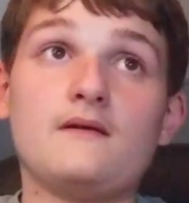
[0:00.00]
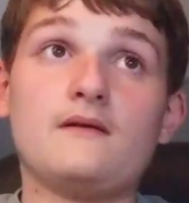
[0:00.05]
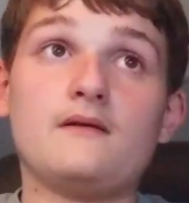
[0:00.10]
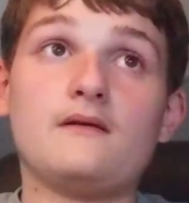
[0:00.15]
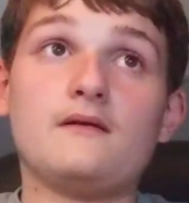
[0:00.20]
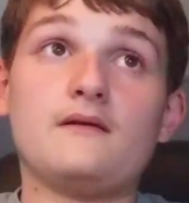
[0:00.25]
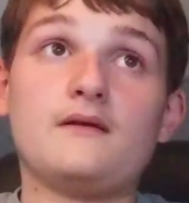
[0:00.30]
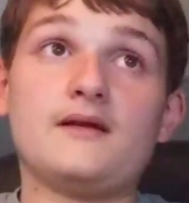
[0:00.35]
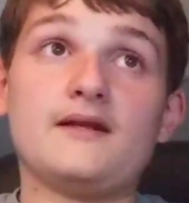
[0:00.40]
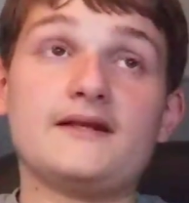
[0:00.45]

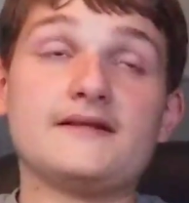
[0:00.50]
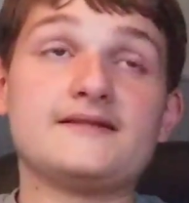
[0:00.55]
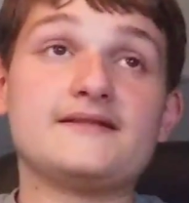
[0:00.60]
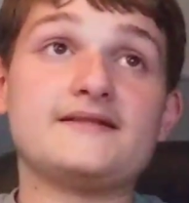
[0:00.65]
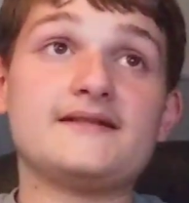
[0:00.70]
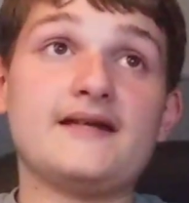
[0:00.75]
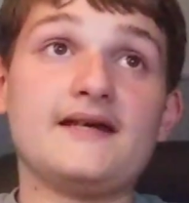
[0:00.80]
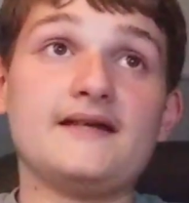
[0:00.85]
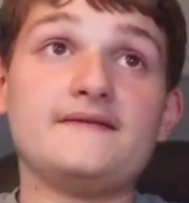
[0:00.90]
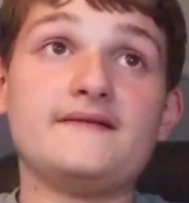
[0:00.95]

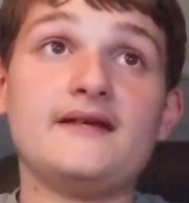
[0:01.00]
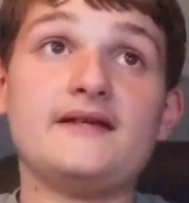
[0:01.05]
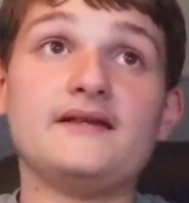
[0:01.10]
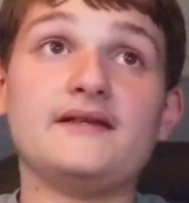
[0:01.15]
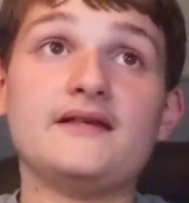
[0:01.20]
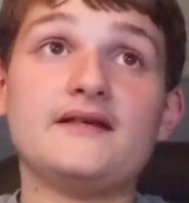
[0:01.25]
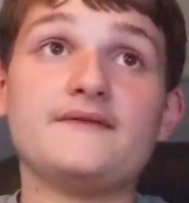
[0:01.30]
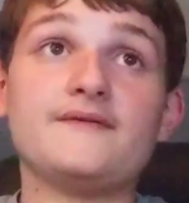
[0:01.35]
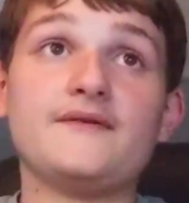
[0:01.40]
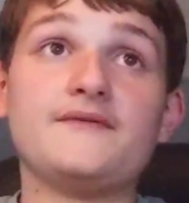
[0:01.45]
they
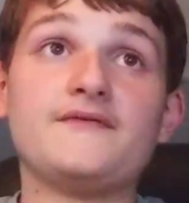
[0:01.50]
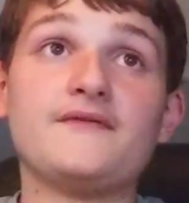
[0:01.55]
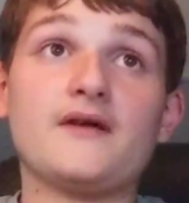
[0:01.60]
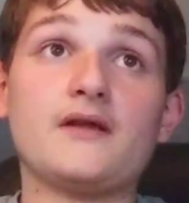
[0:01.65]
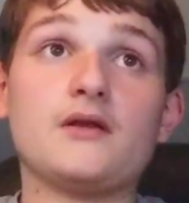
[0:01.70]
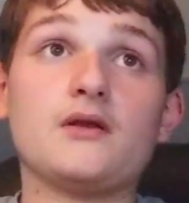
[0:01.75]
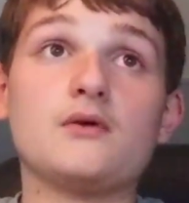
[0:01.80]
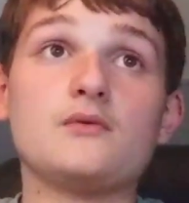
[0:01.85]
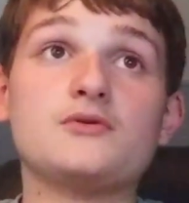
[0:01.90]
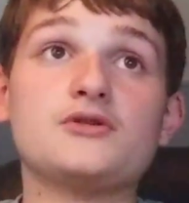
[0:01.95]
leave a
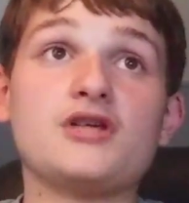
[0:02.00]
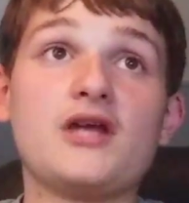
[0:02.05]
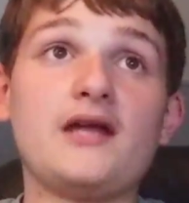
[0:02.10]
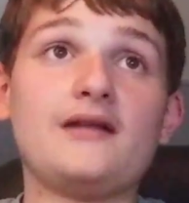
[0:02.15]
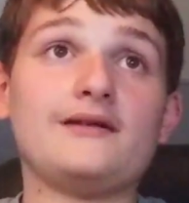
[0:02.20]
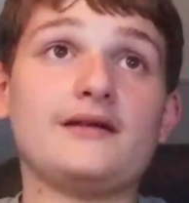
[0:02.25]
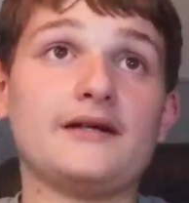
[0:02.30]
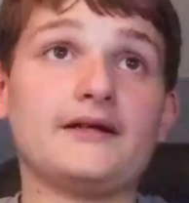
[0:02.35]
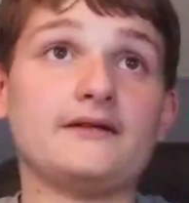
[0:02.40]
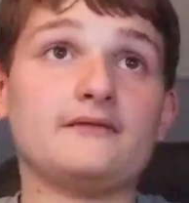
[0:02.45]
fellow
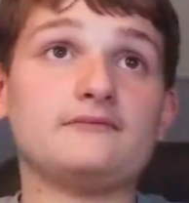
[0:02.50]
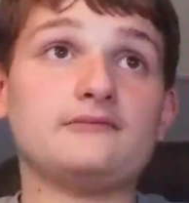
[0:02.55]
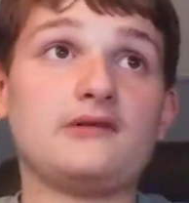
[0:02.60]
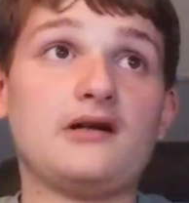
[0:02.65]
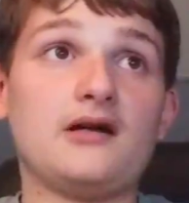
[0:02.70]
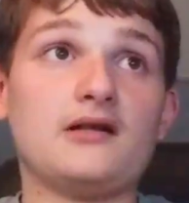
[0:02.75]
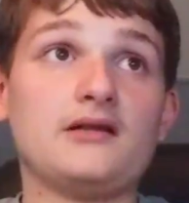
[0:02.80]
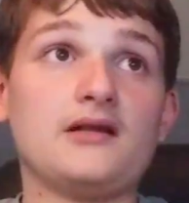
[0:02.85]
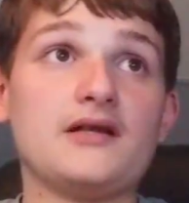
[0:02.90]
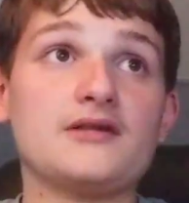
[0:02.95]
chainling,
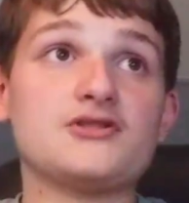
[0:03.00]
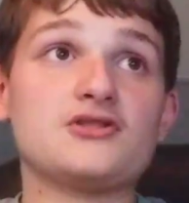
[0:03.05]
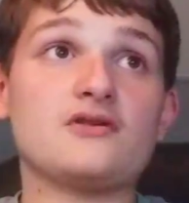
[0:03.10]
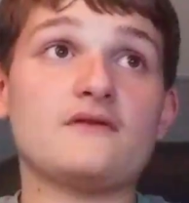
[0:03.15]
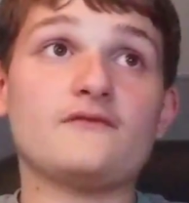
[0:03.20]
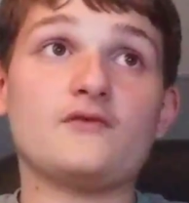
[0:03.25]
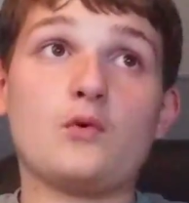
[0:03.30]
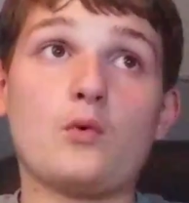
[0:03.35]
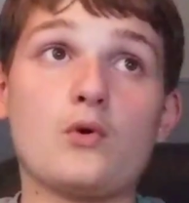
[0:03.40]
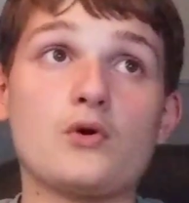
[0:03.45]
unless, of
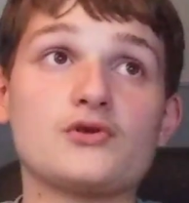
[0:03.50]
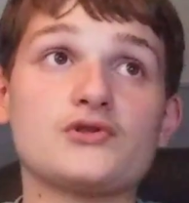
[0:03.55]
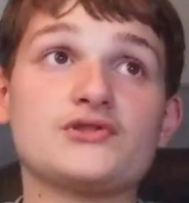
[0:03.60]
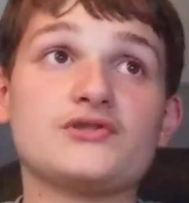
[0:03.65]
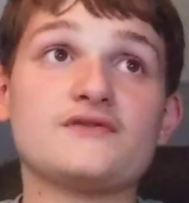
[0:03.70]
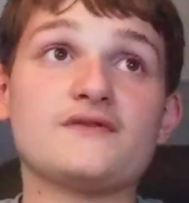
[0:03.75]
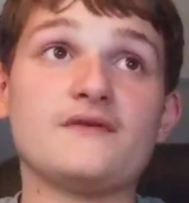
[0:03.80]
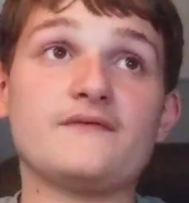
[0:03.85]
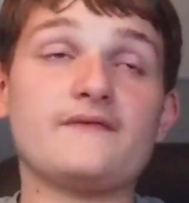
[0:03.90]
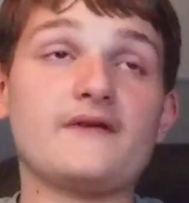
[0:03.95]
course,
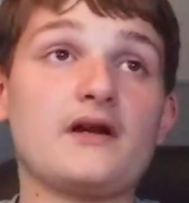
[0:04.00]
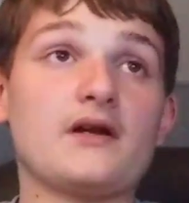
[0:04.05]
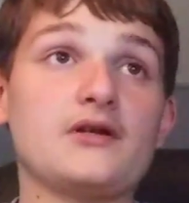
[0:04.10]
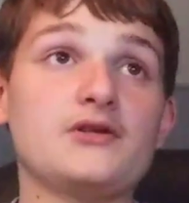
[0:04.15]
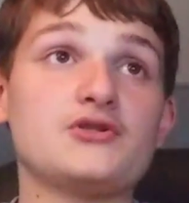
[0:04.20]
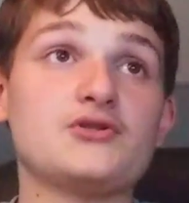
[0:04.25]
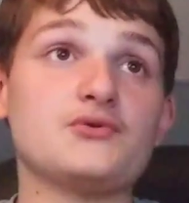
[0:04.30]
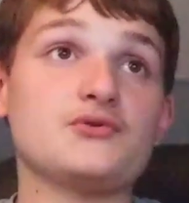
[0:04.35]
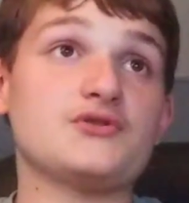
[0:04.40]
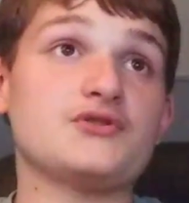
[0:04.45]
the fairy
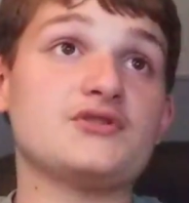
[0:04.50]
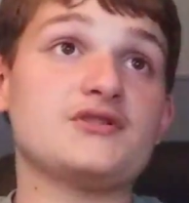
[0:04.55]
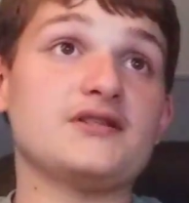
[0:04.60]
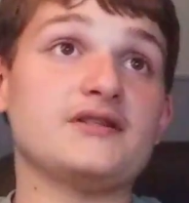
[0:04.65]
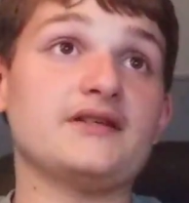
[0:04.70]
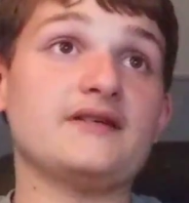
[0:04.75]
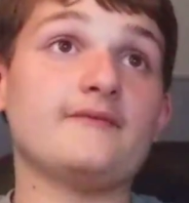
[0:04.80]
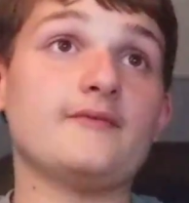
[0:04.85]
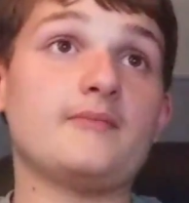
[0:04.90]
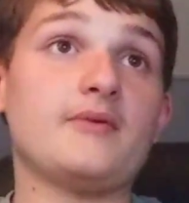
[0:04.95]
chooses to
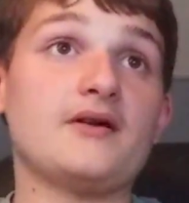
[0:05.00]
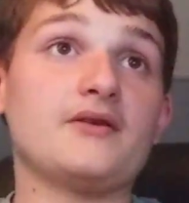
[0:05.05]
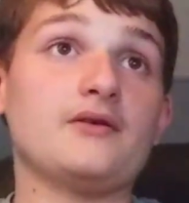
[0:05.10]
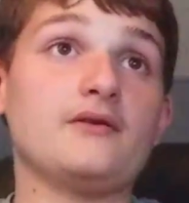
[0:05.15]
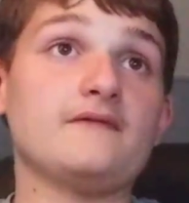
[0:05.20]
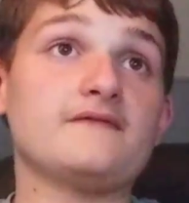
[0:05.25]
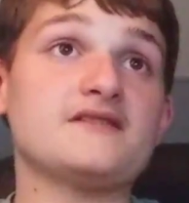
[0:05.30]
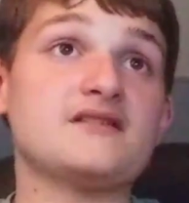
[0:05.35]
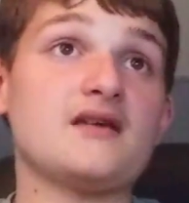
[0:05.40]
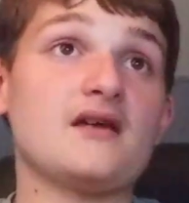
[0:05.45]
leave a bundle
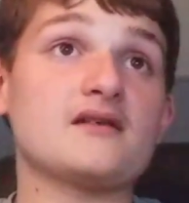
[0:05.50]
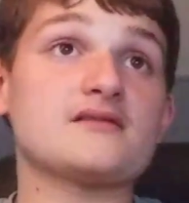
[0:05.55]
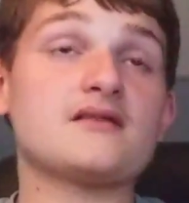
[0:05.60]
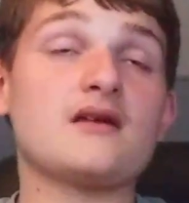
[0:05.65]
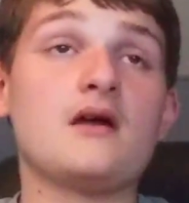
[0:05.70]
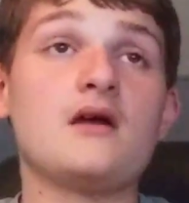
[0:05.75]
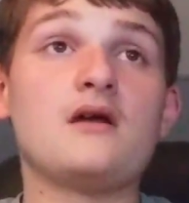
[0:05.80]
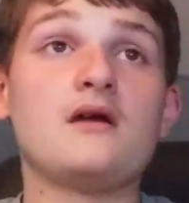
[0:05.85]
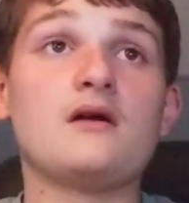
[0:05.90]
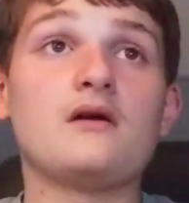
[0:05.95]
of sticks
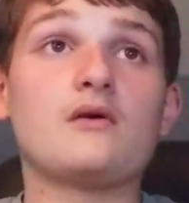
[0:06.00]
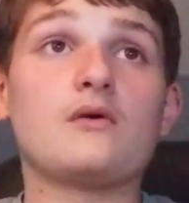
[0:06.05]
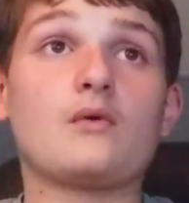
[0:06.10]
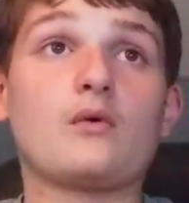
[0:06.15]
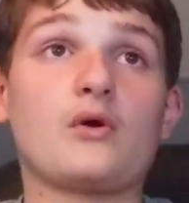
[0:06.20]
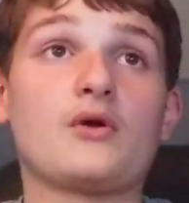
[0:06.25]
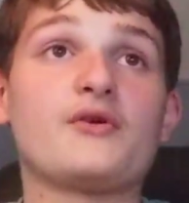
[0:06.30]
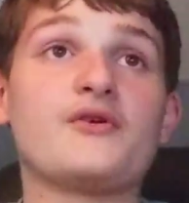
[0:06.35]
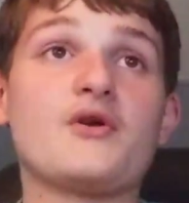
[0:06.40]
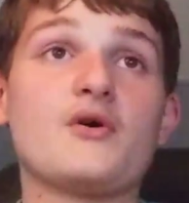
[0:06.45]
or
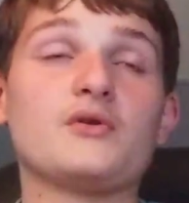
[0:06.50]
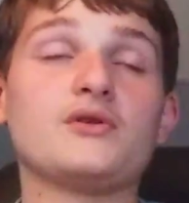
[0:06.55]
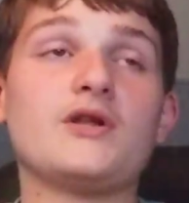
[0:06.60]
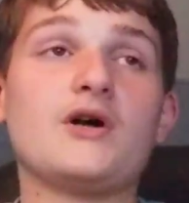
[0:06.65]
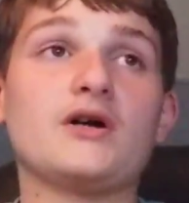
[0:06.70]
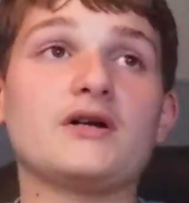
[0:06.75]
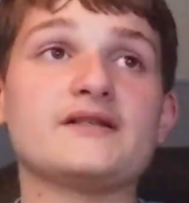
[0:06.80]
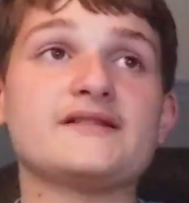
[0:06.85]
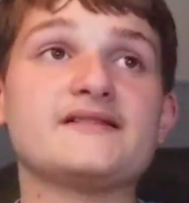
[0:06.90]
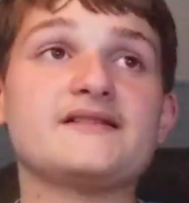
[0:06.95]
an old
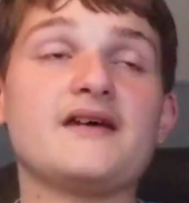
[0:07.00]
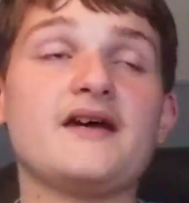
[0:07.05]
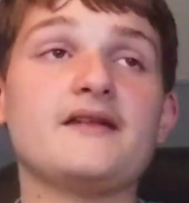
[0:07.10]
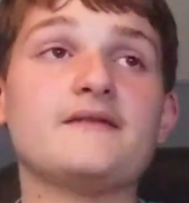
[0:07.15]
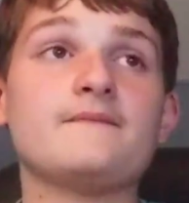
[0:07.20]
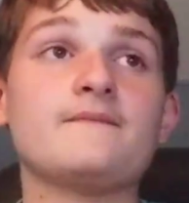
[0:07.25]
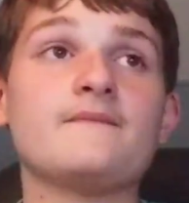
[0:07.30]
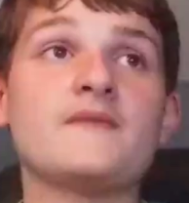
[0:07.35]
log instead.